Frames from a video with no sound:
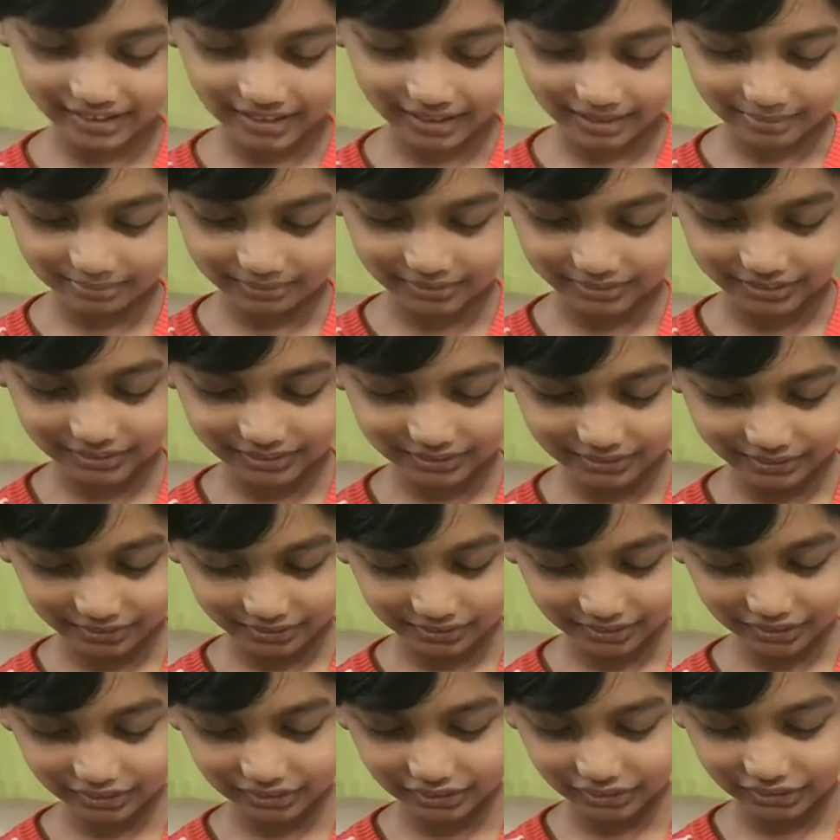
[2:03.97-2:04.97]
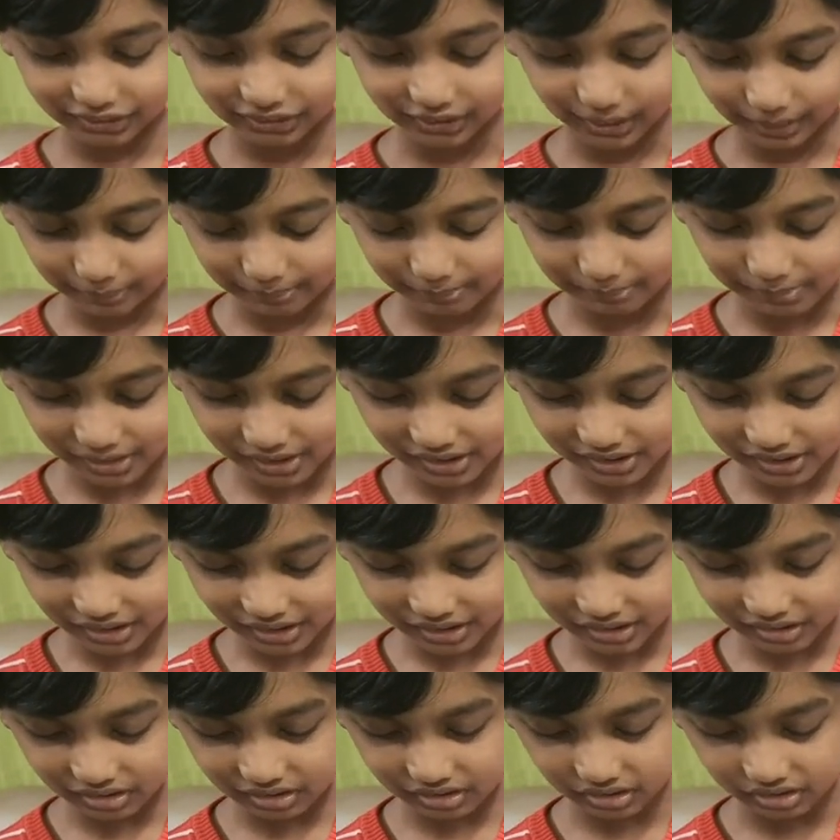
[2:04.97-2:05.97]
I'm just gonna jumble
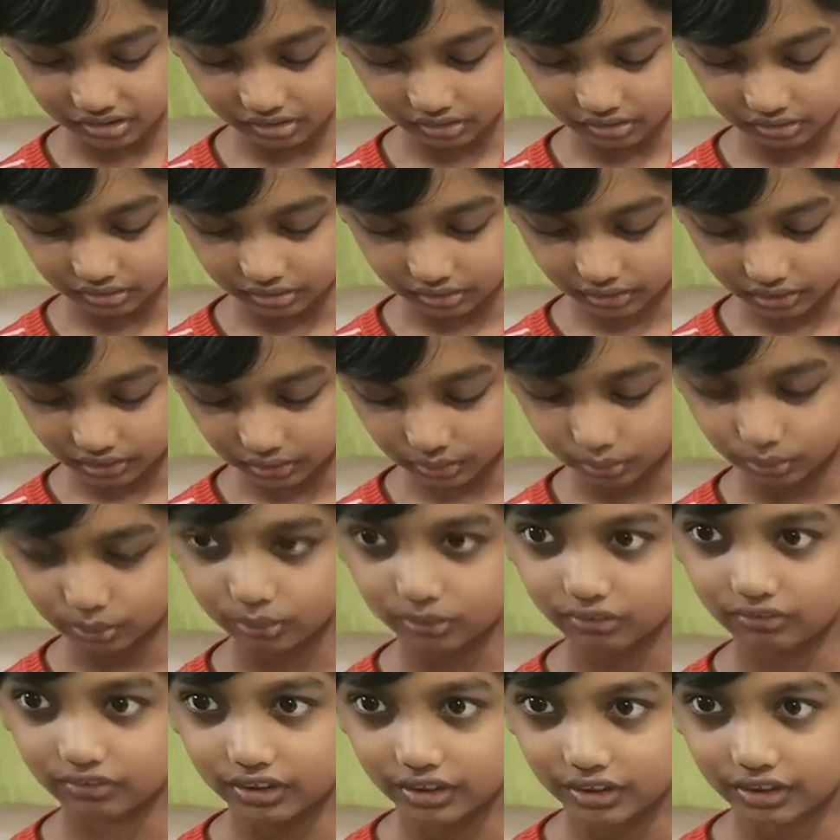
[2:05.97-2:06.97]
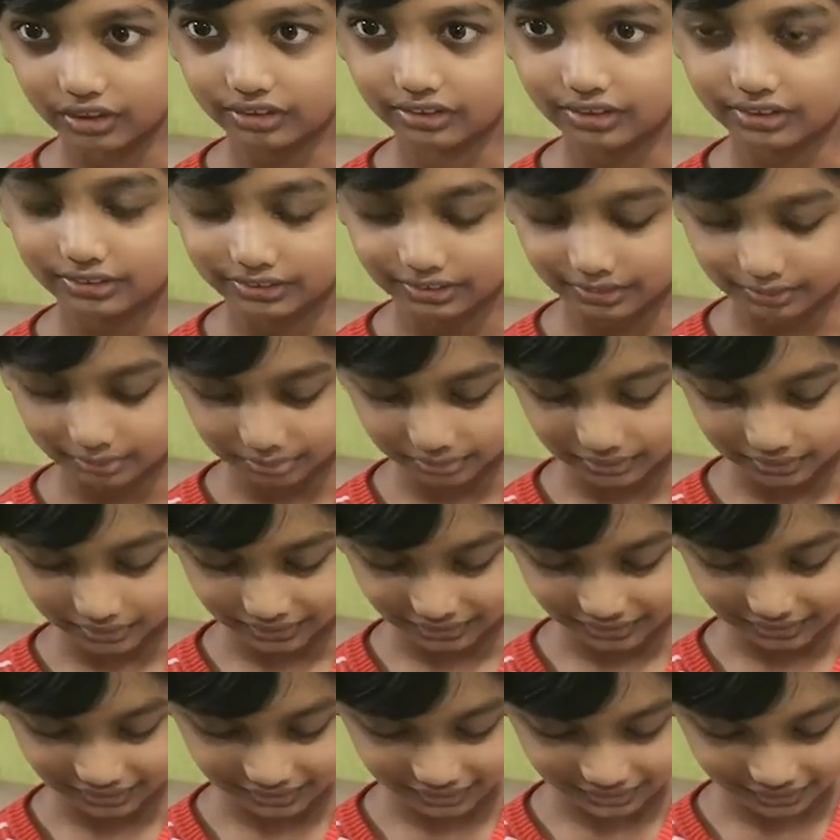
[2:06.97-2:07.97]
this. Oh, why did I jumble
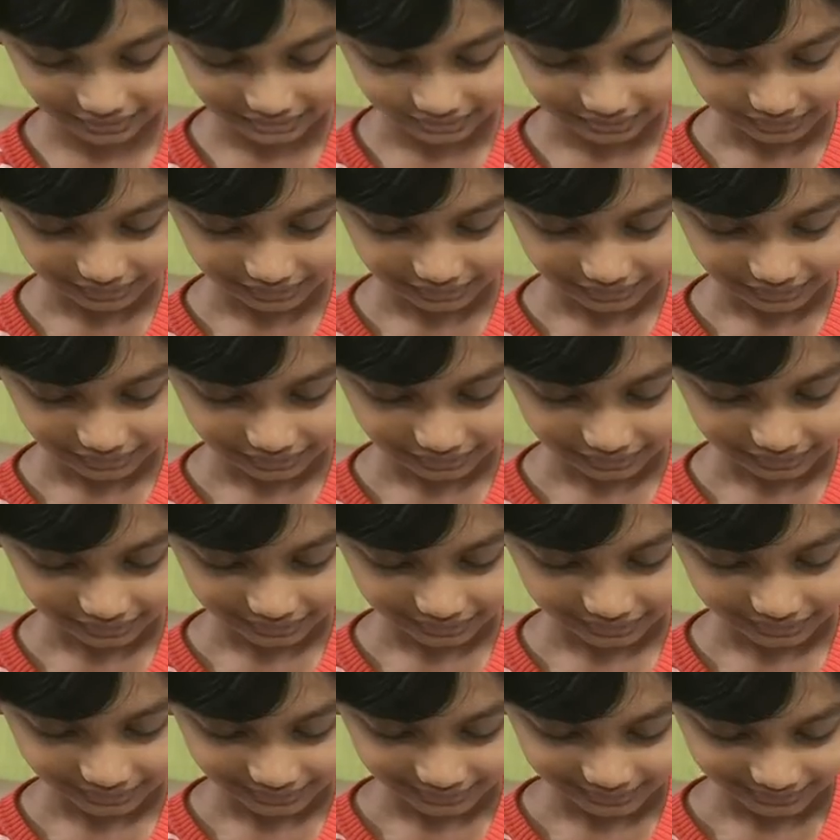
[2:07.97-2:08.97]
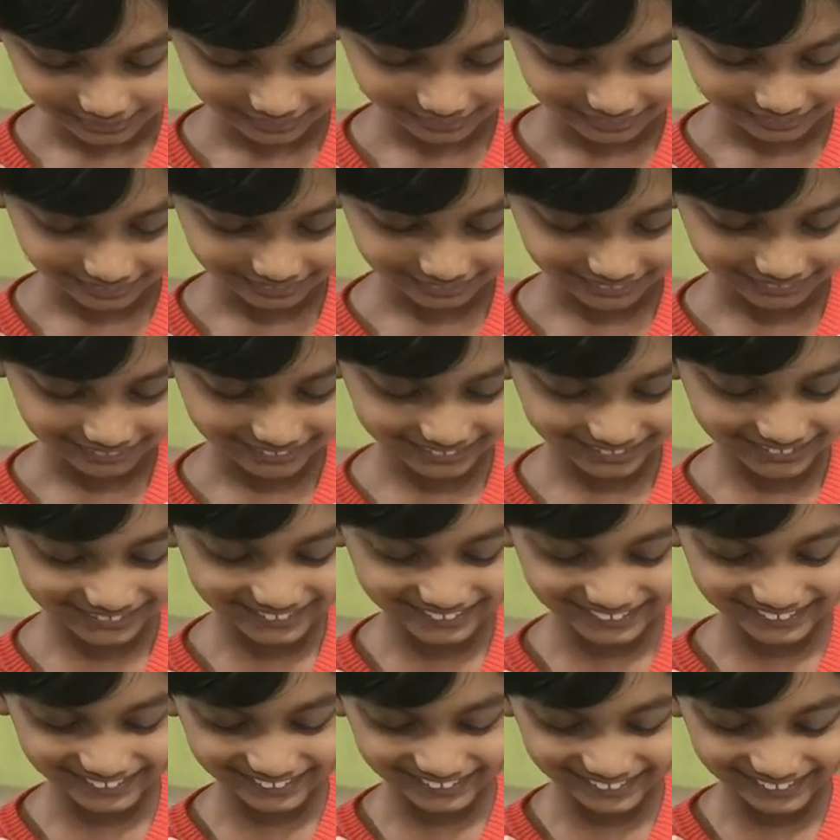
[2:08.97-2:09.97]
it? Oh
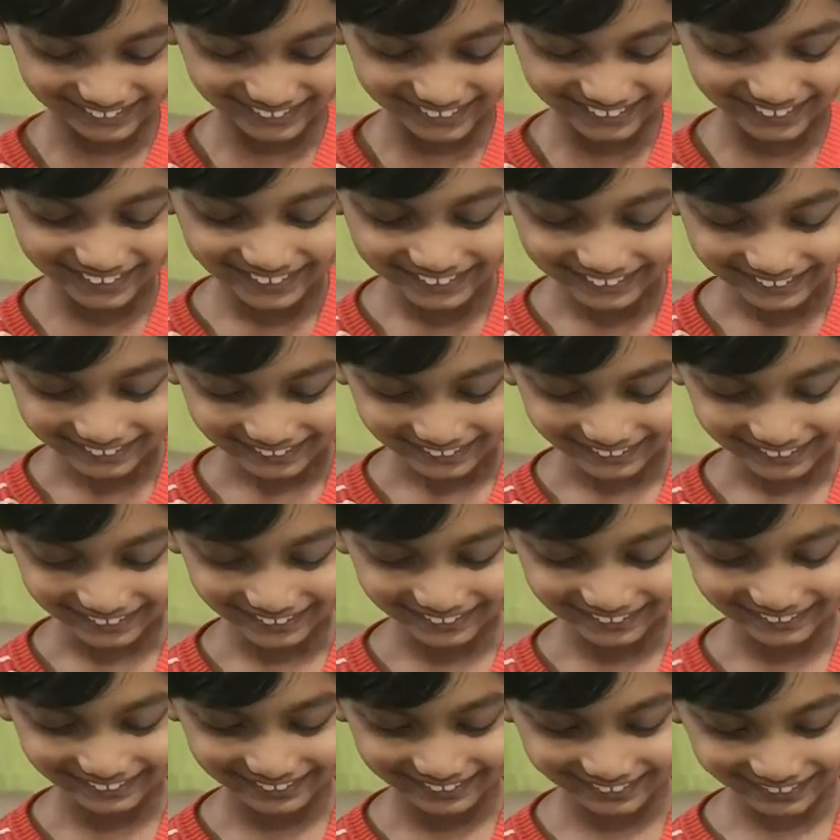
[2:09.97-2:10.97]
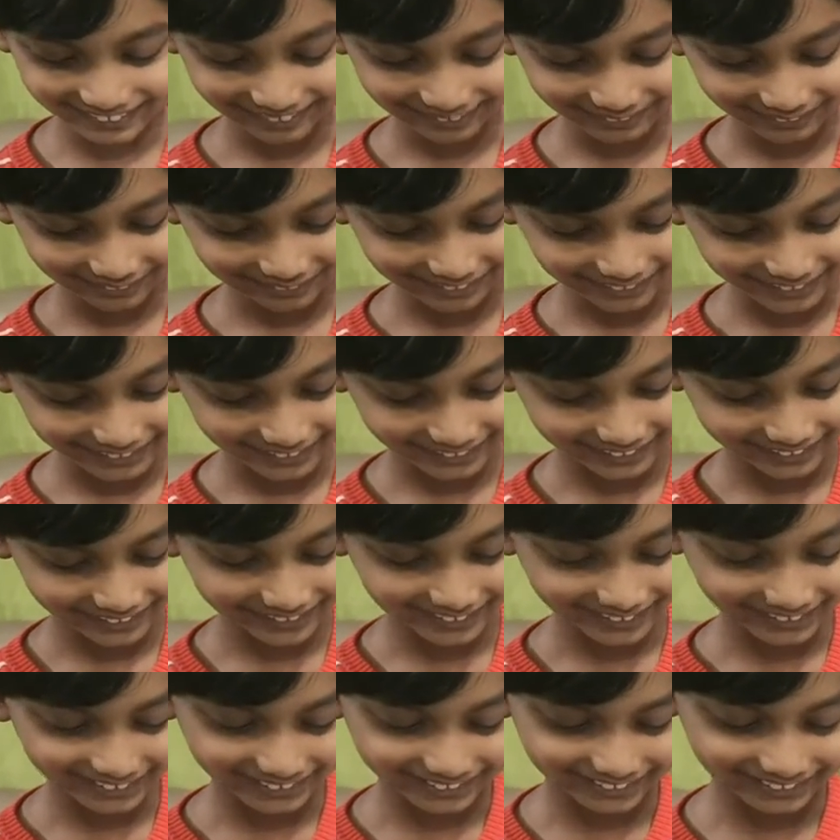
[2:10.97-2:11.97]
no. Okay, fine.
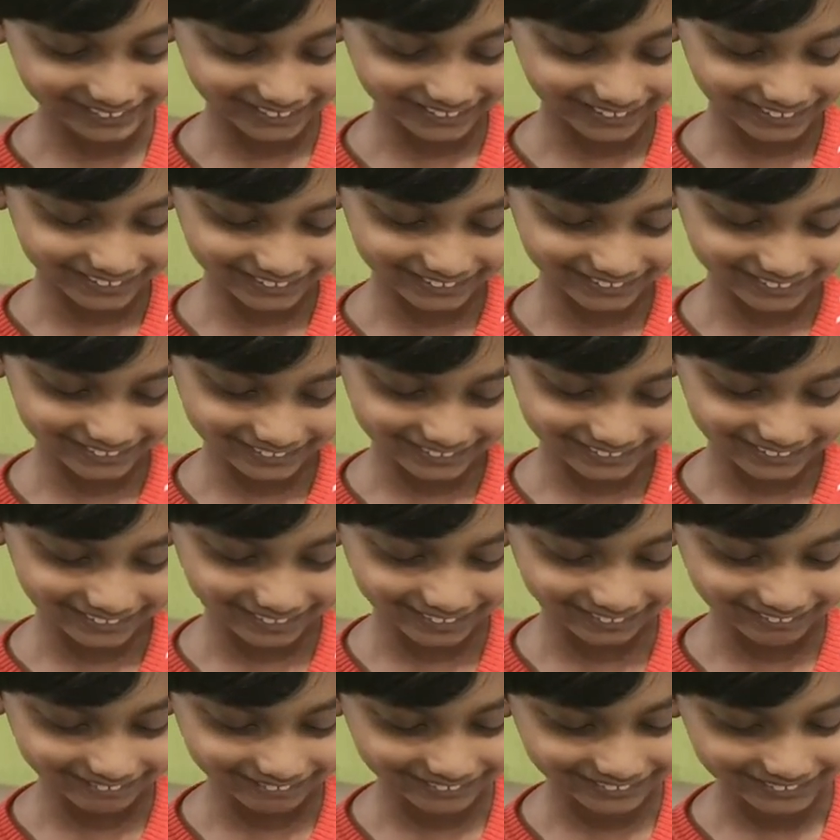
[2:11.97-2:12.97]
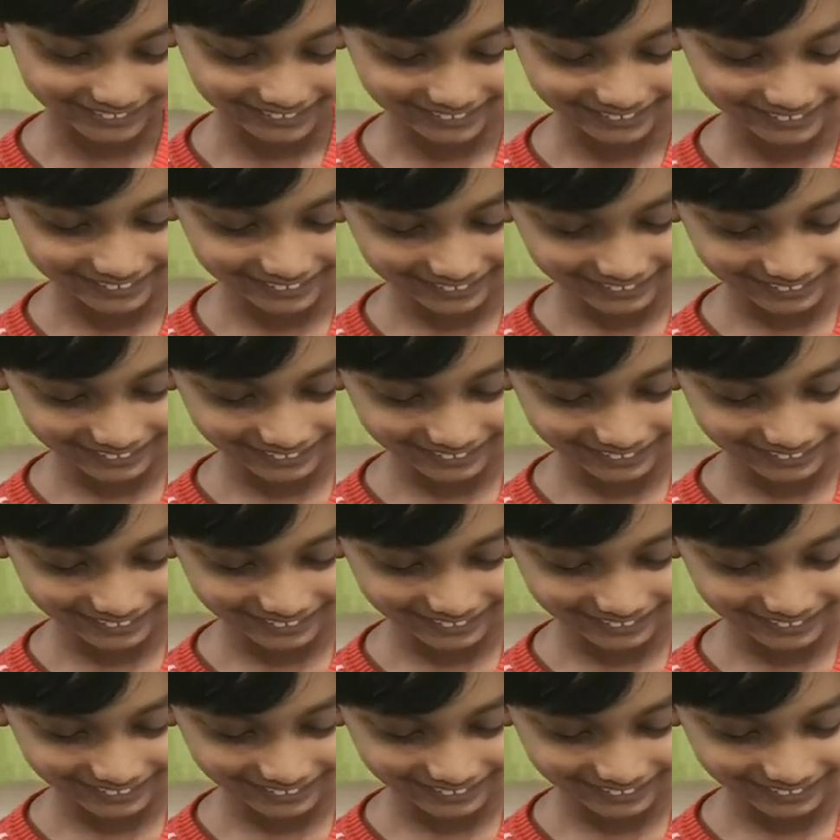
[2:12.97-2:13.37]
I'll try to solve it.